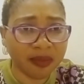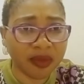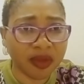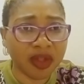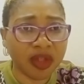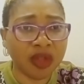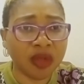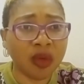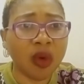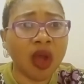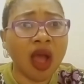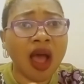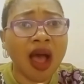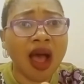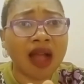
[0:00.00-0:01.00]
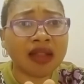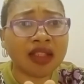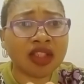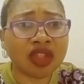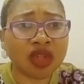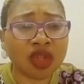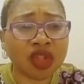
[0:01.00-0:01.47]
You know, our
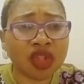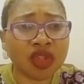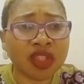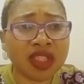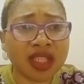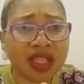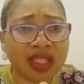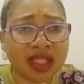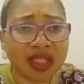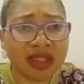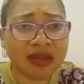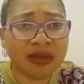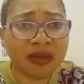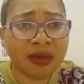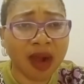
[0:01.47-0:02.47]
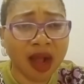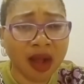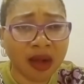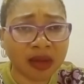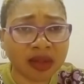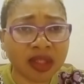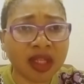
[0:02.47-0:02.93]
discussion centers around
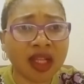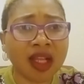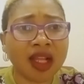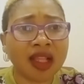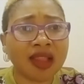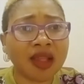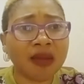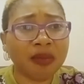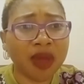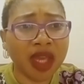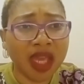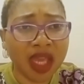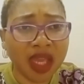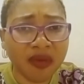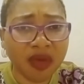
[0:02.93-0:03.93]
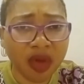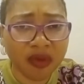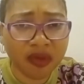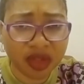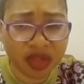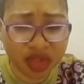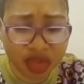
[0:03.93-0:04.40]
the behavior of the
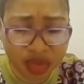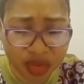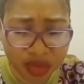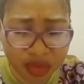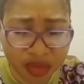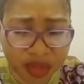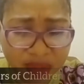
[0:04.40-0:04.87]
children.